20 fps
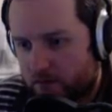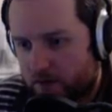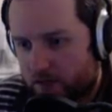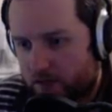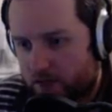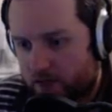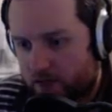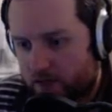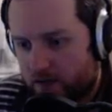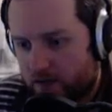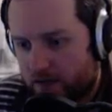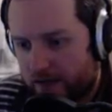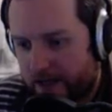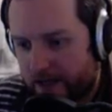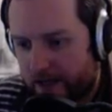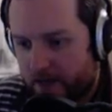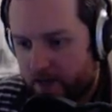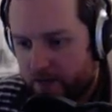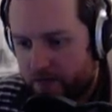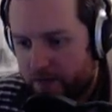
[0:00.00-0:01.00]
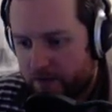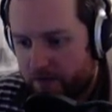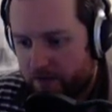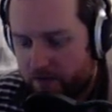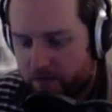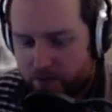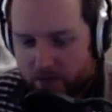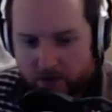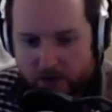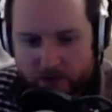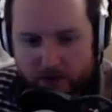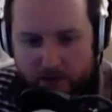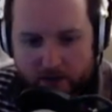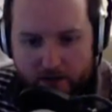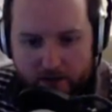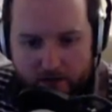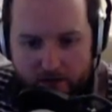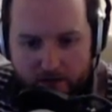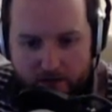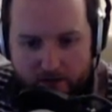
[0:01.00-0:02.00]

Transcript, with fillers: Well, yeah, that would be unfortunate.